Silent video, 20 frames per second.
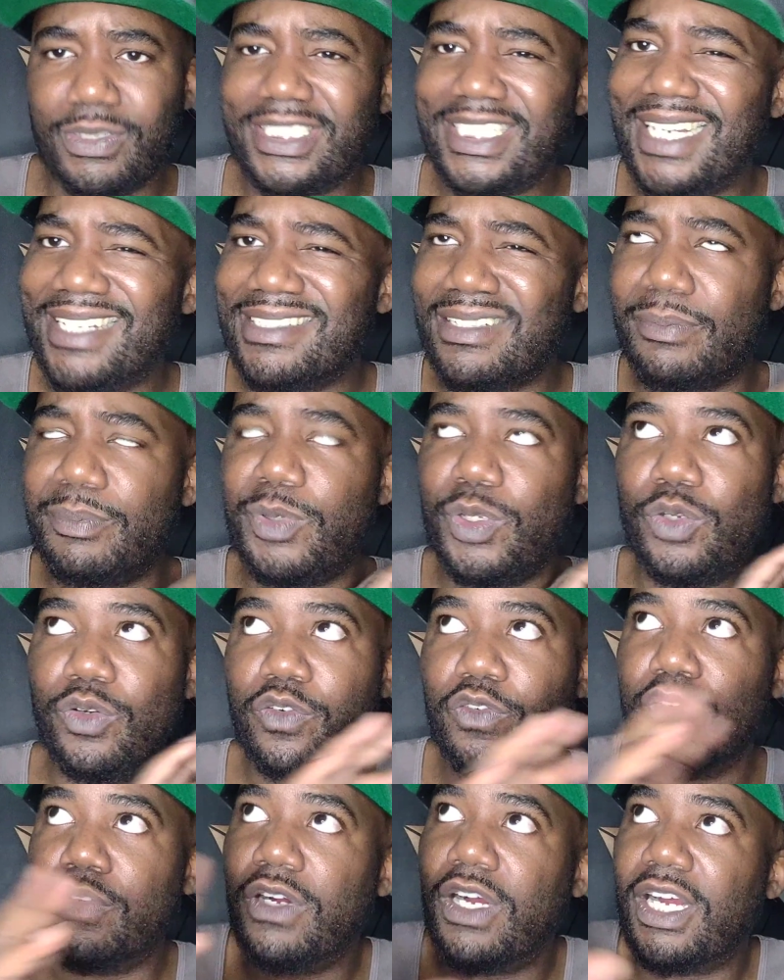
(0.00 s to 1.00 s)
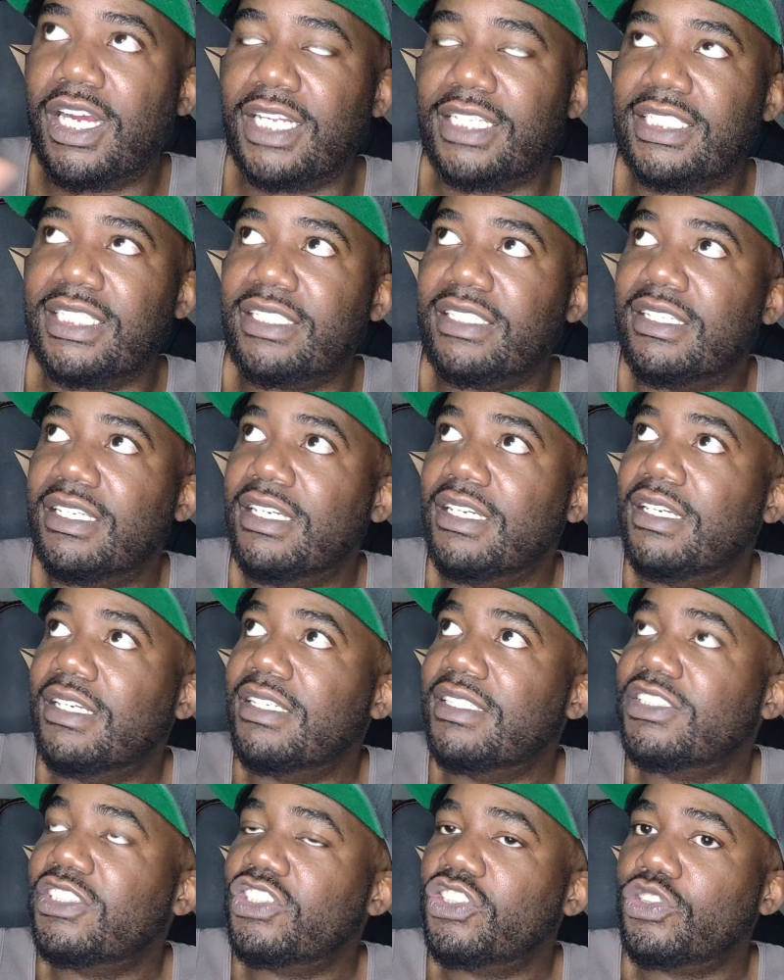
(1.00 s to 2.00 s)
which has a beautiful honey
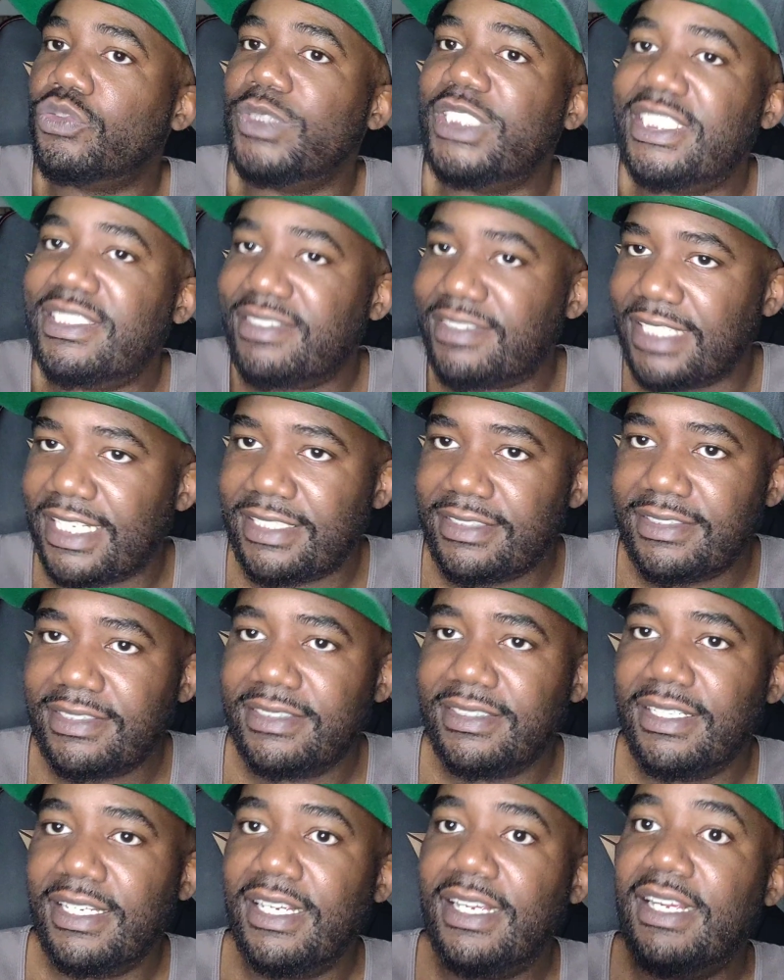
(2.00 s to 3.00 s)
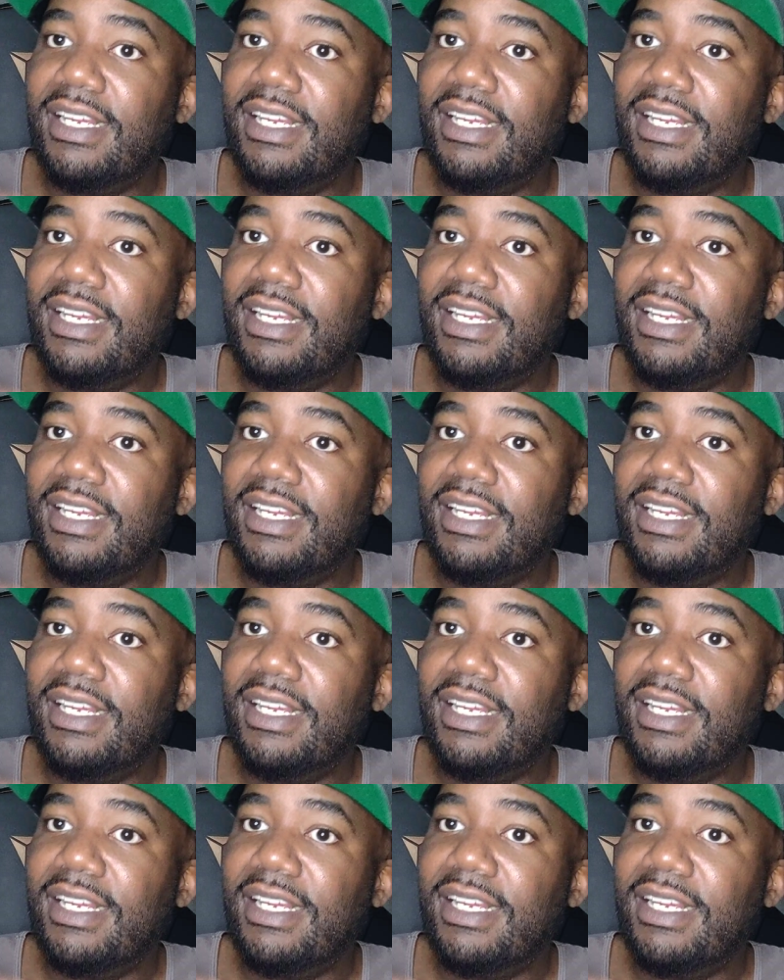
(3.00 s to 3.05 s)
sweet scent.